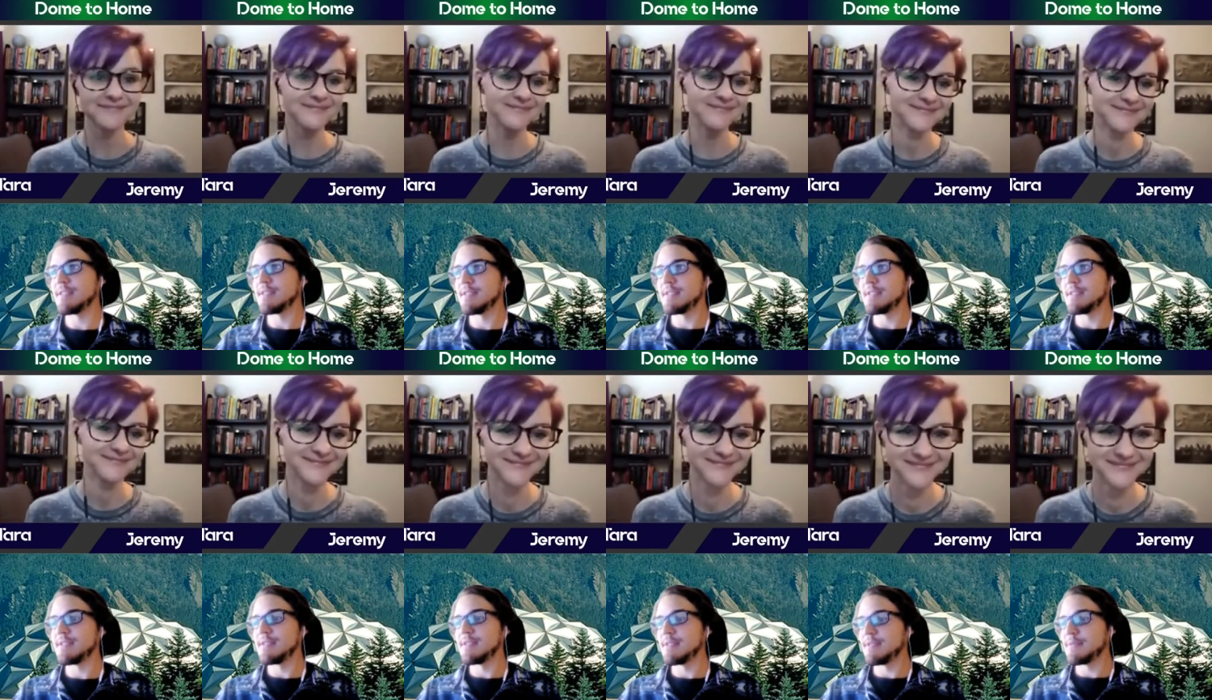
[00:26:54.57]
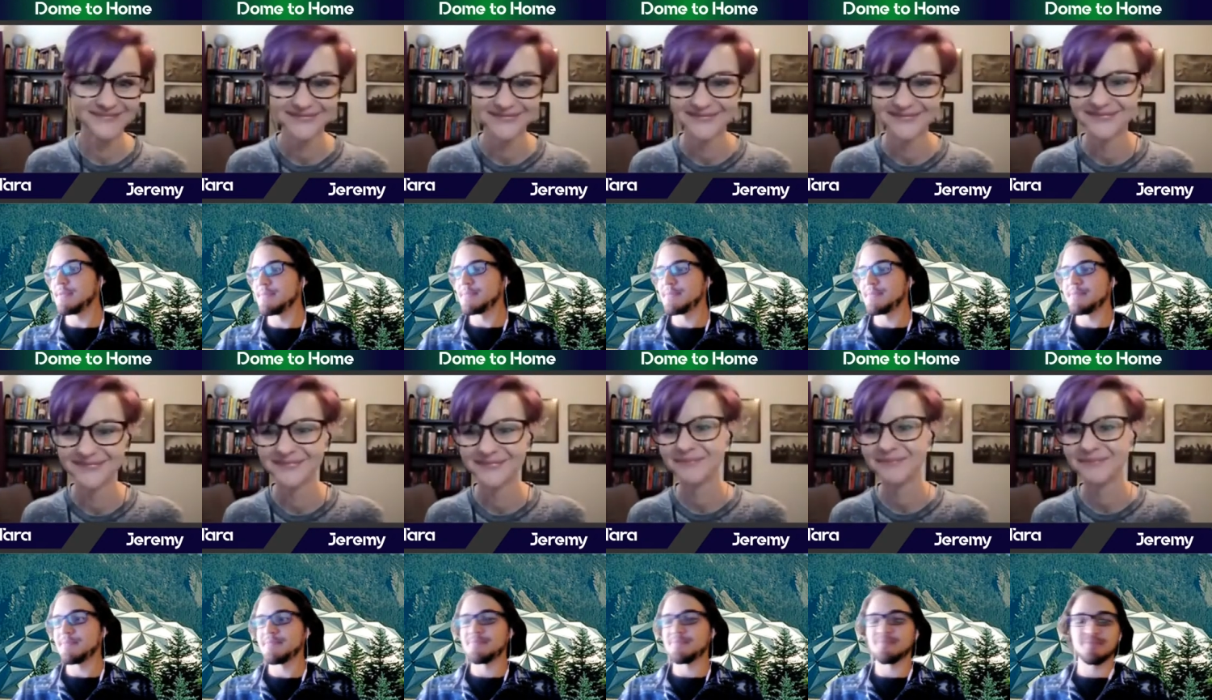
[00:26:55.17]

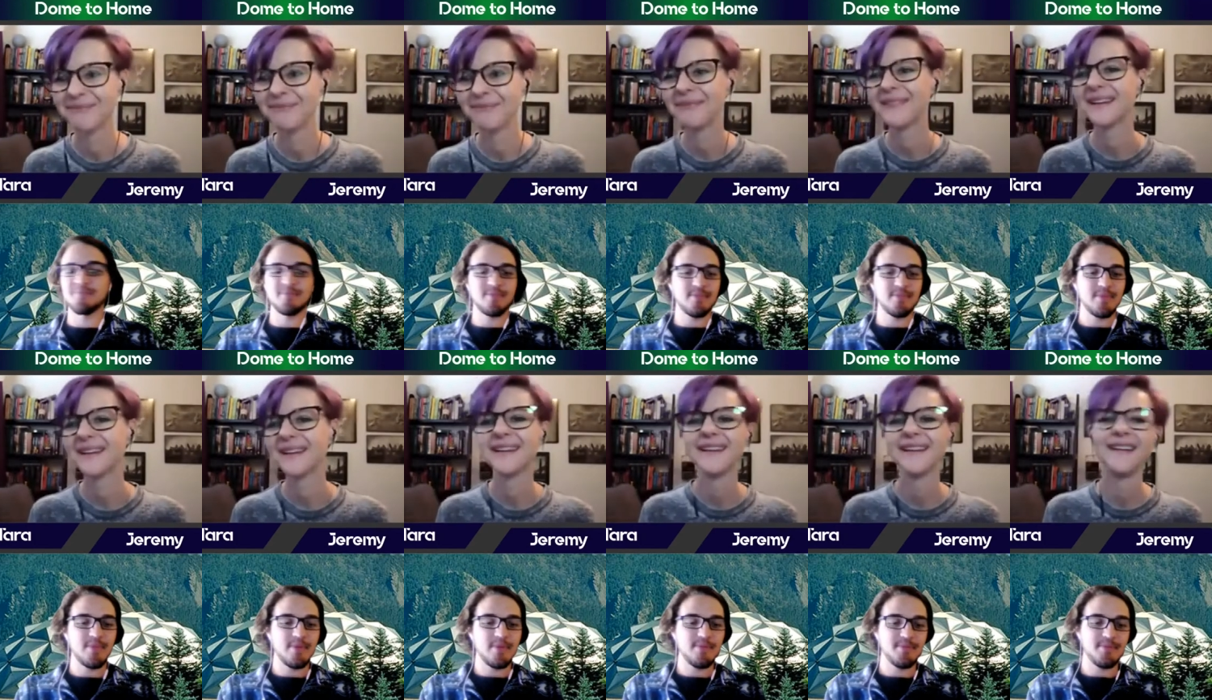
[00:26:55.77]
No one is speaking in this clip.